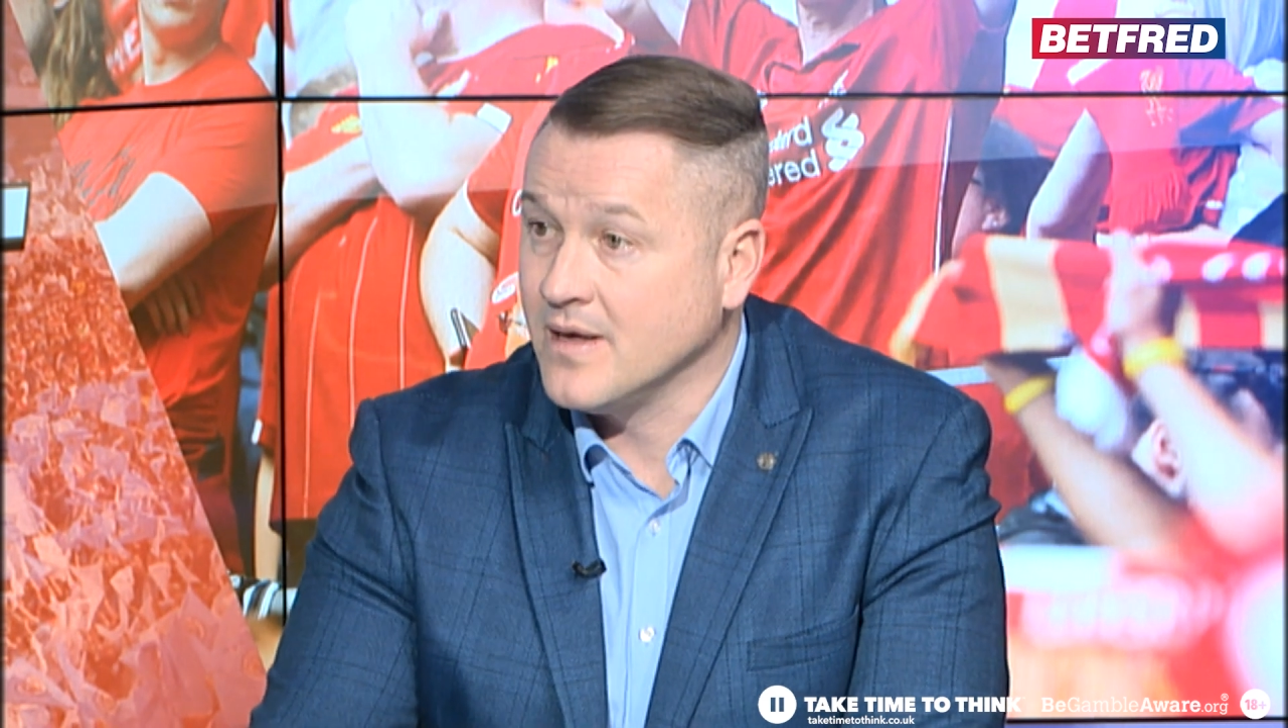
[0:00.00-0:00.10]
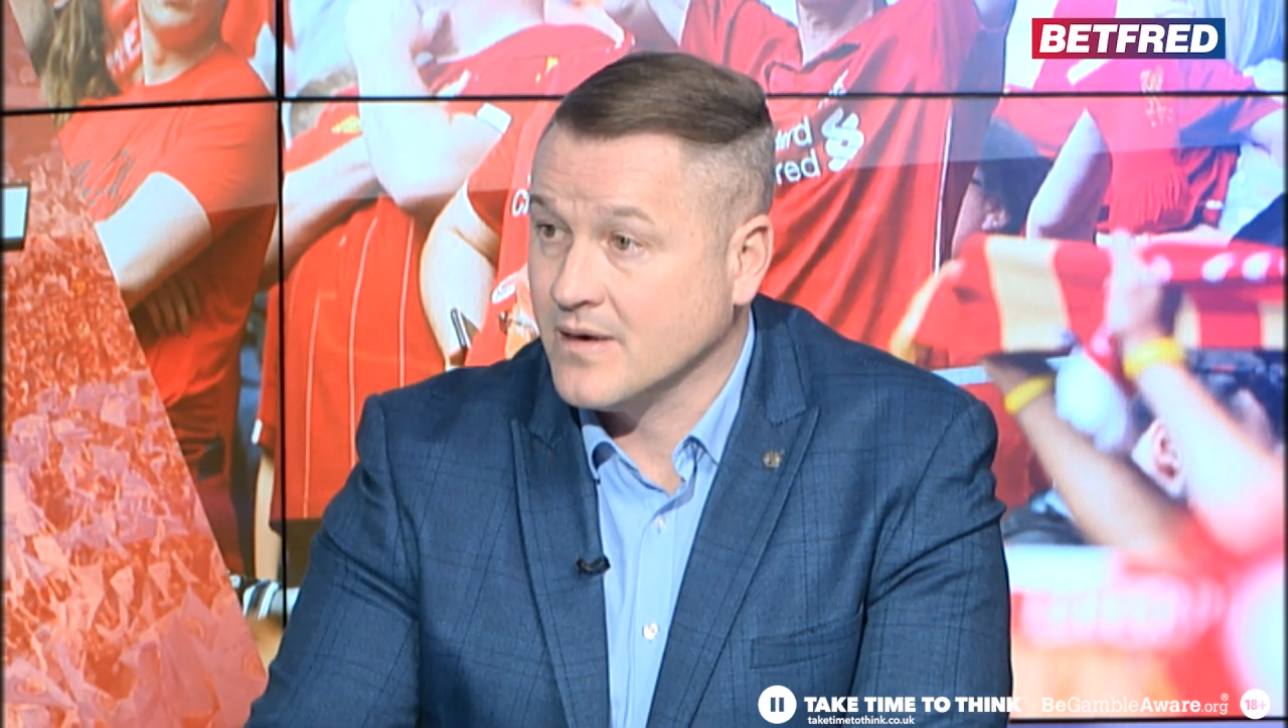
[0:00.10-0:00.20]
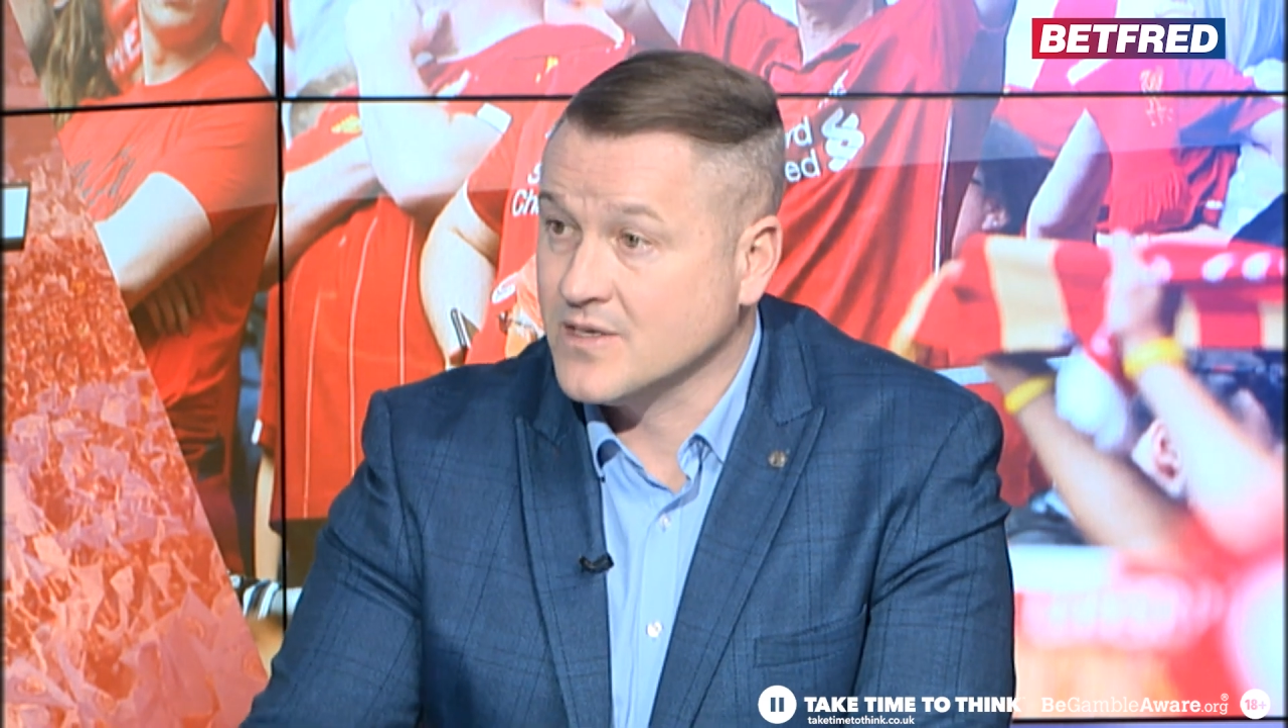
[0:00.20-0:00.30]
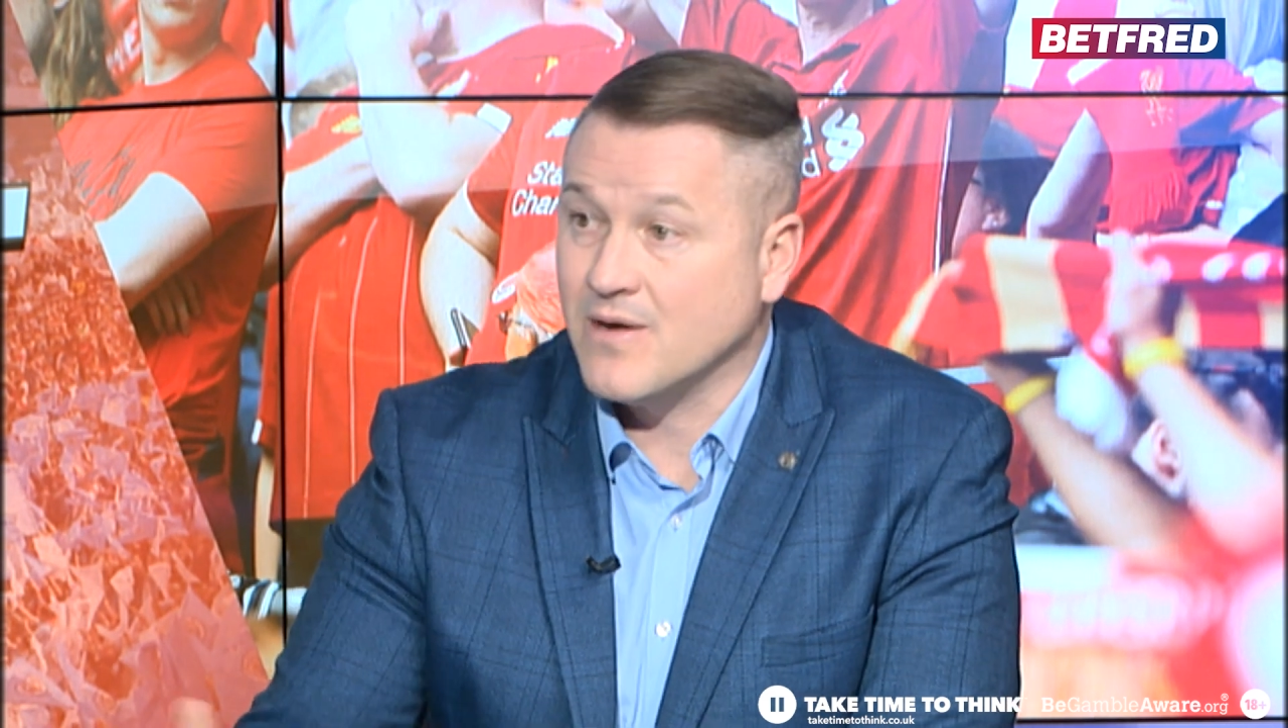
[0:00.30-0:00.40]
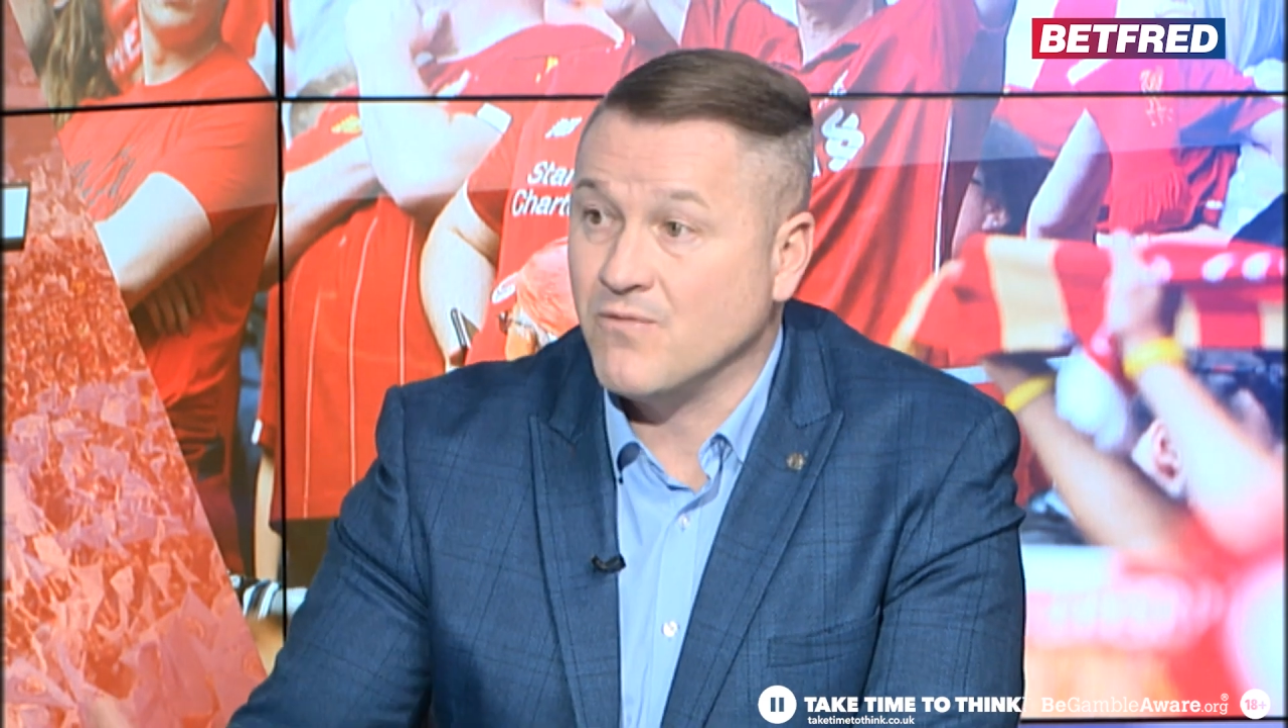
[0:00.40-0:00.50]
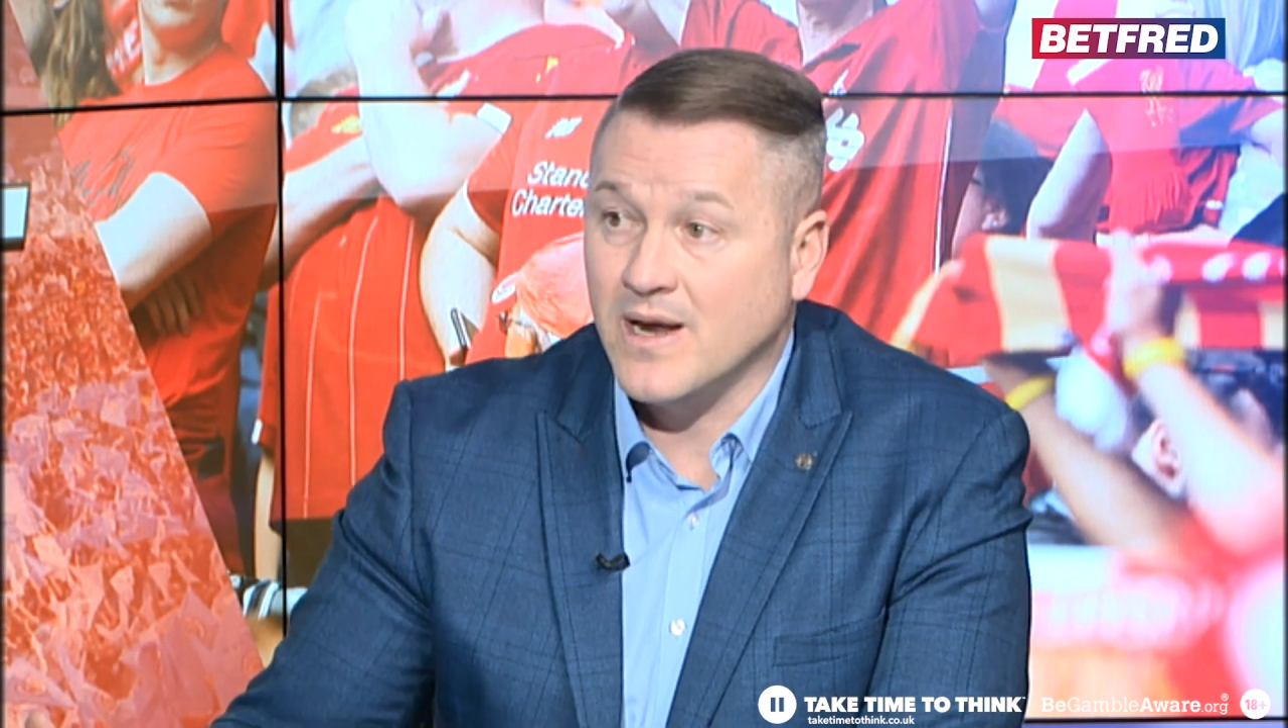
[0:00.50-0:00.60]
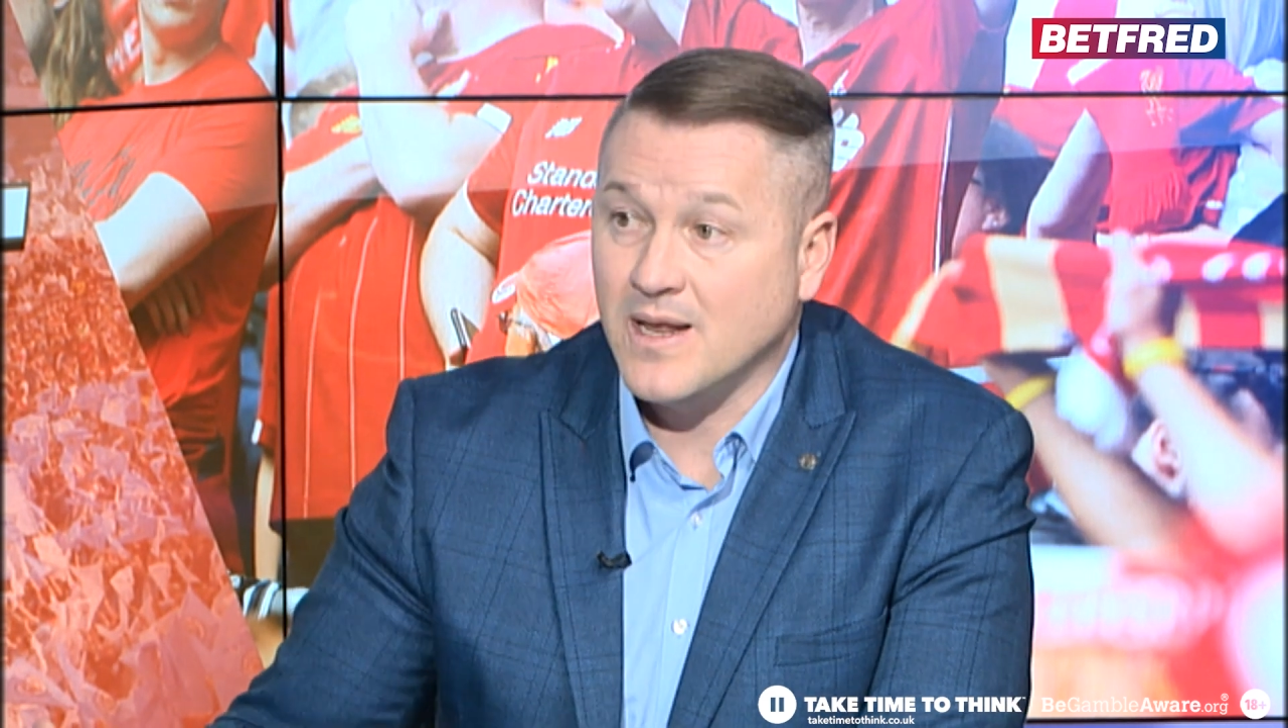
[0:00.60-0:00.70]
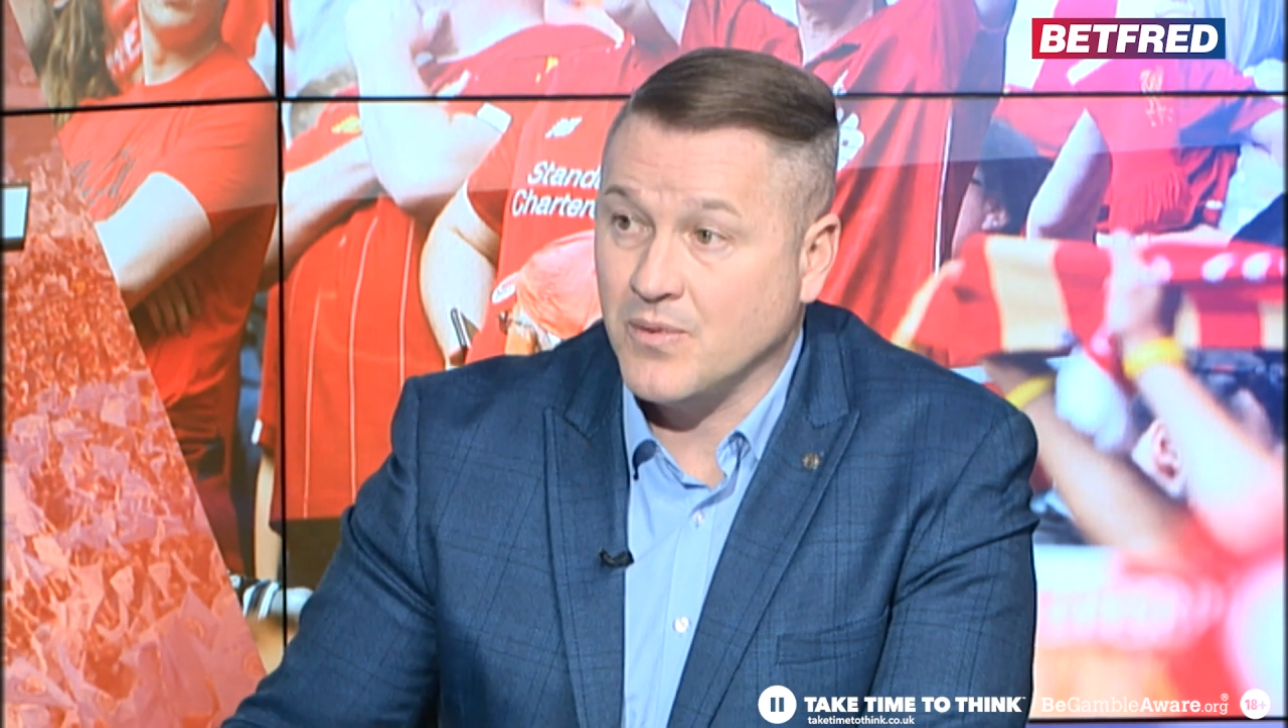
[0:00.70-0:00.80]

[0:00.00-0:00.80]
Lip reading: because they're really